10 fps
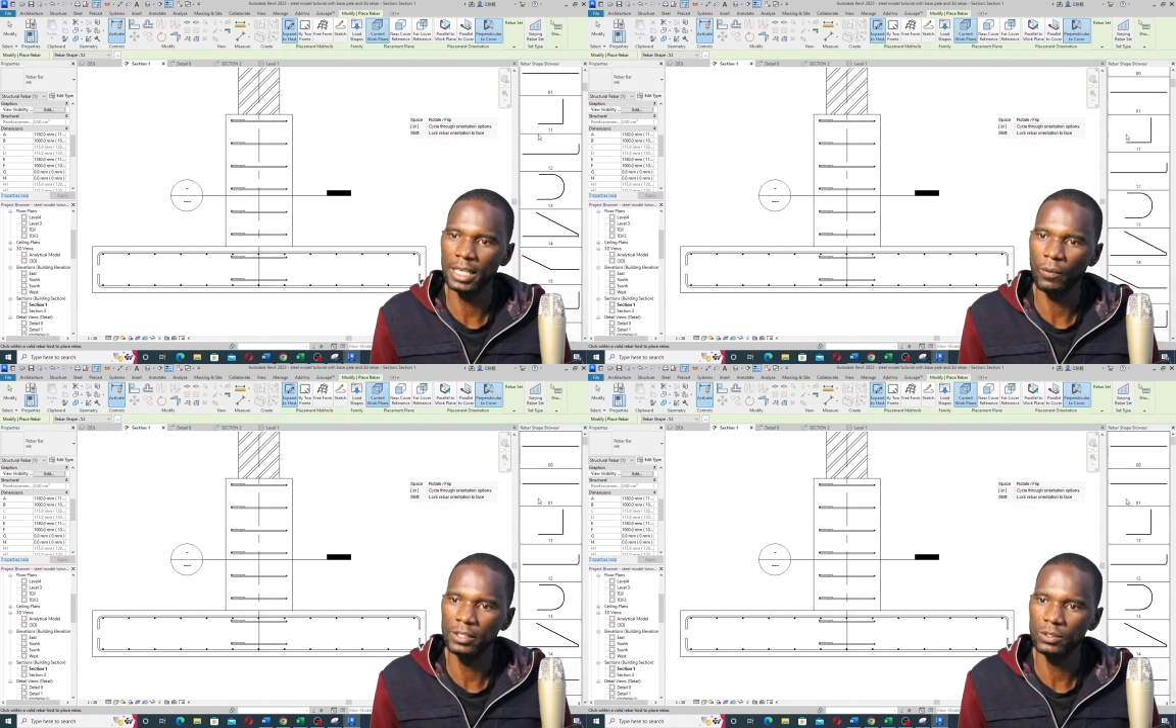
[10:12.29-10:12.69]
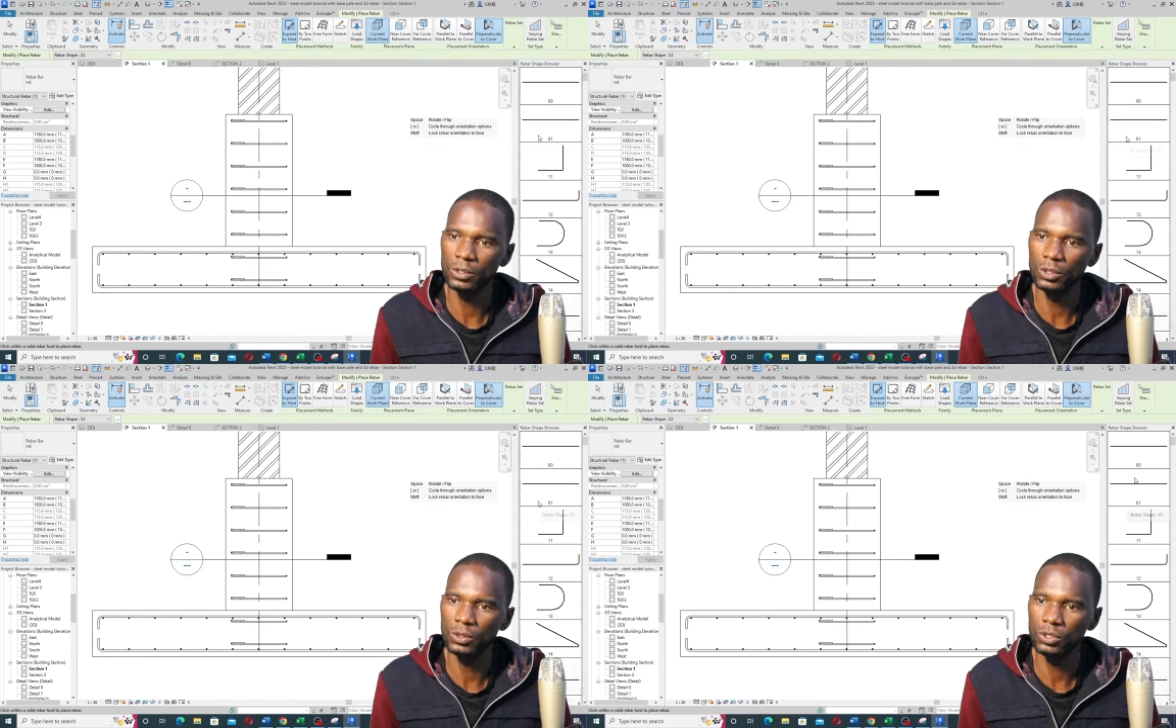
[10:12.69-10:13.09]
I want to
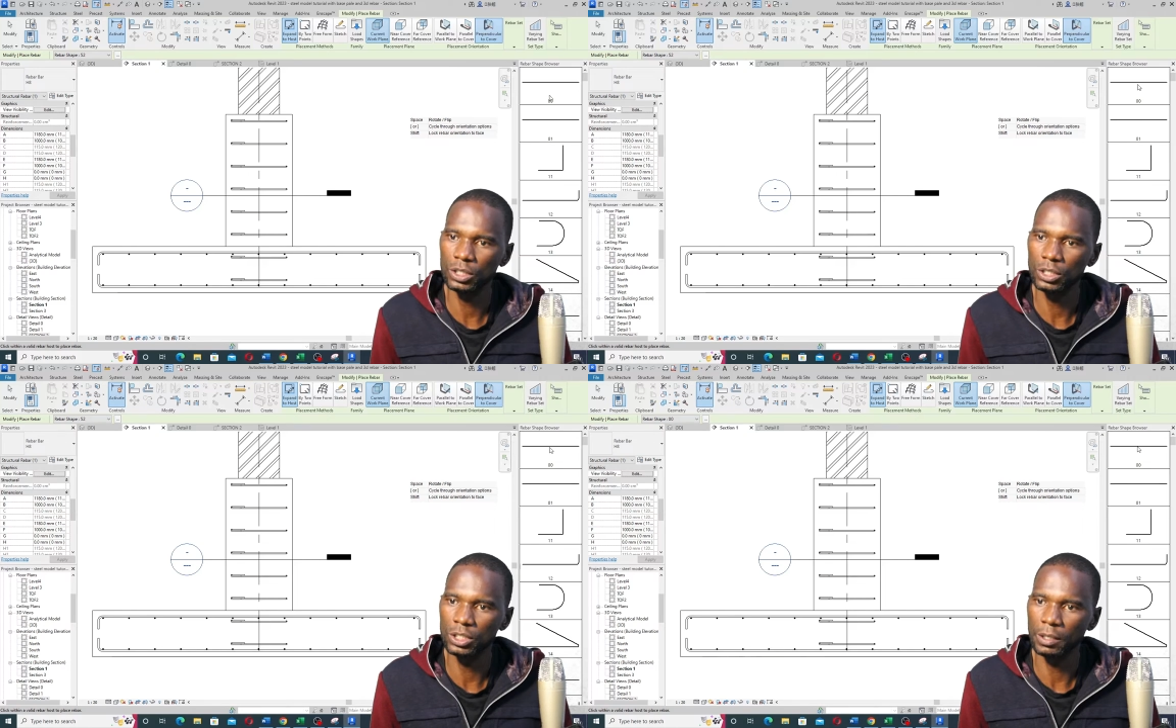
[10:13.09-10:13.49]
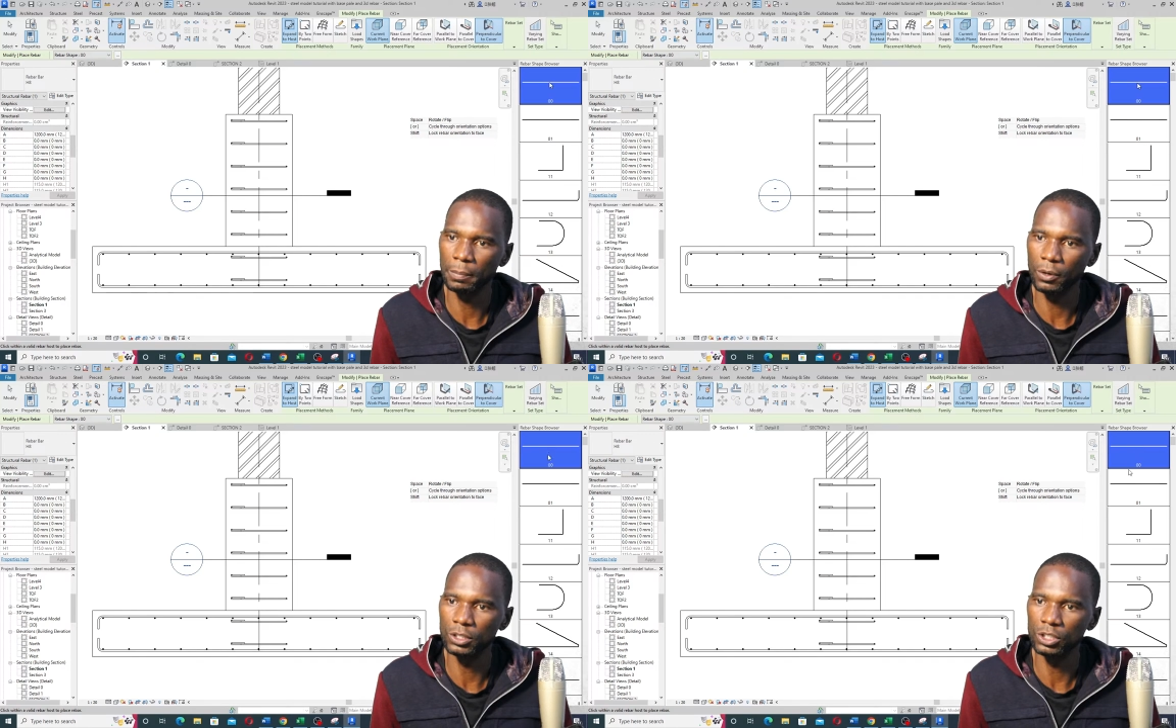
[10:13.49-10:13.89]
use
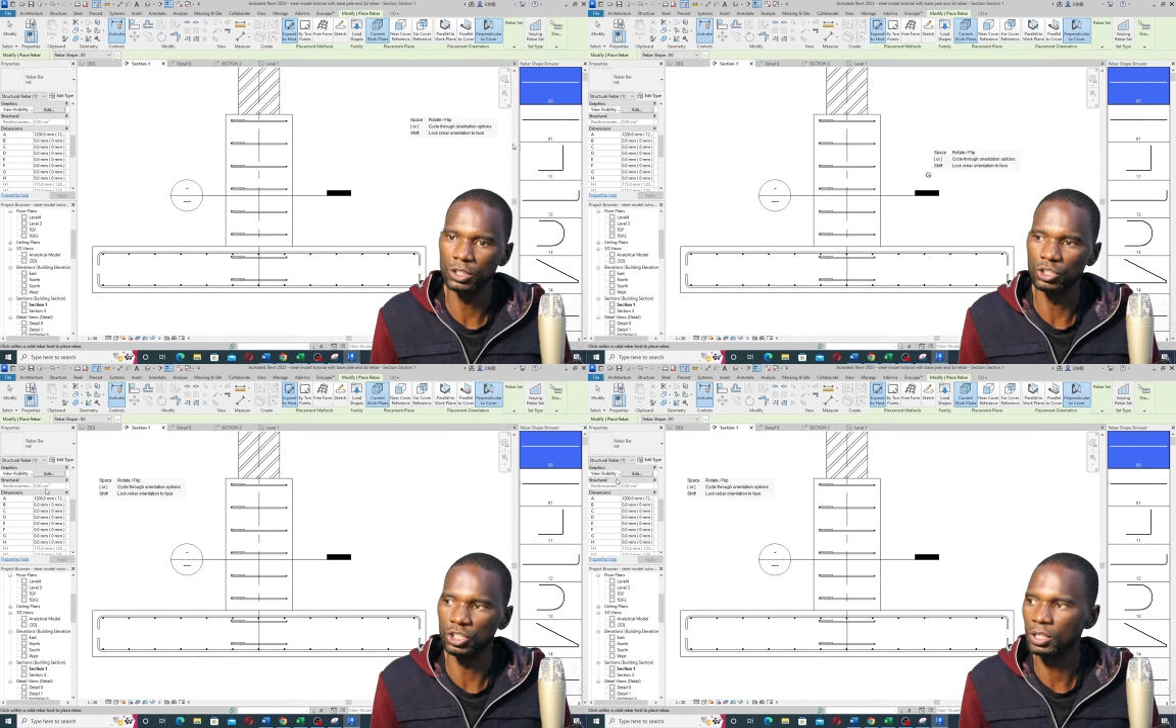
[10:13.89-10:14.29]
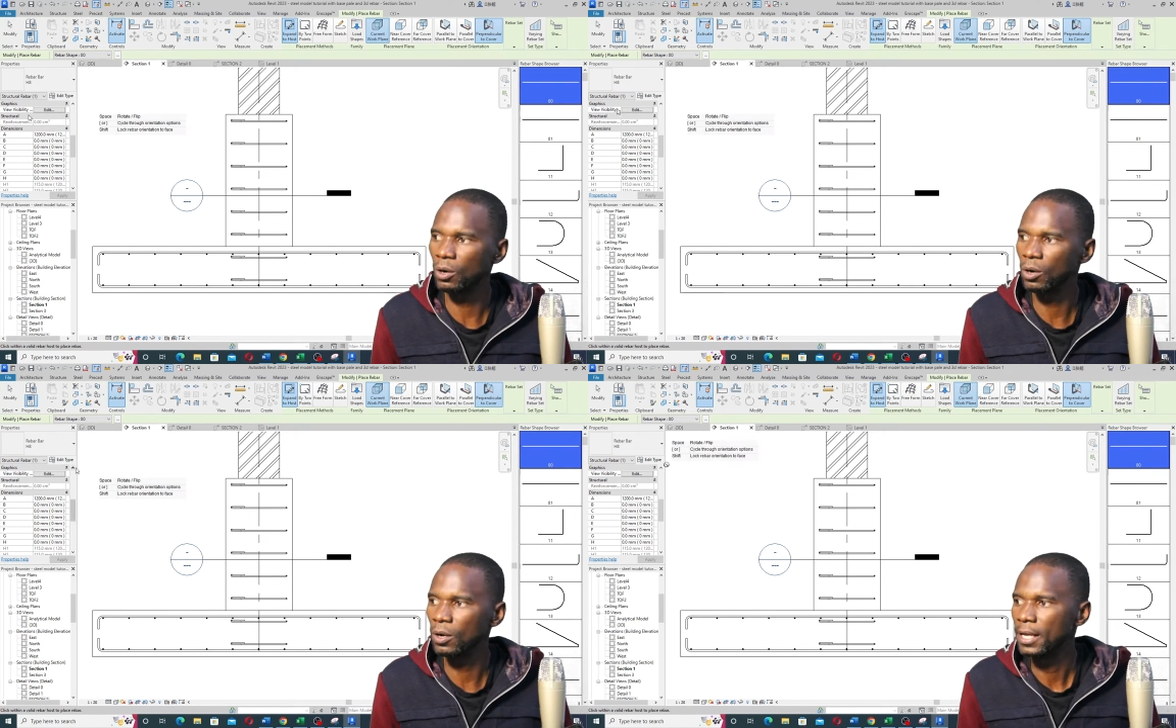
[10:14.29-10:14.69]
shape code
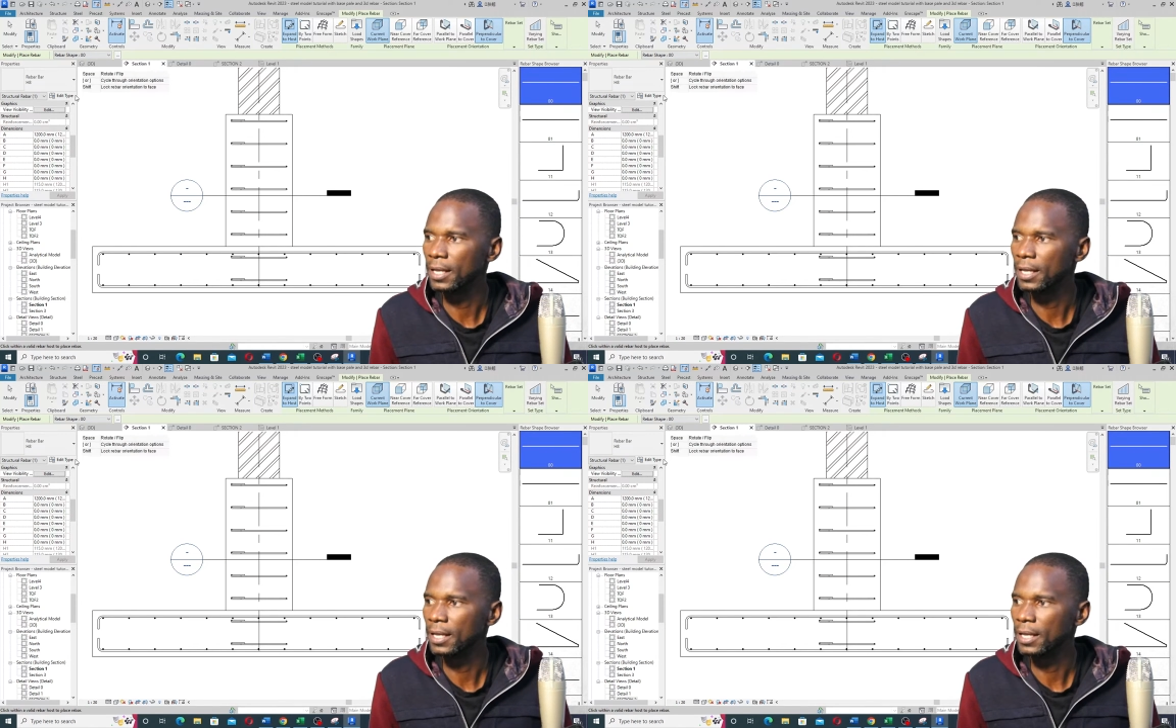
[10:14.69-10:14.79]
0.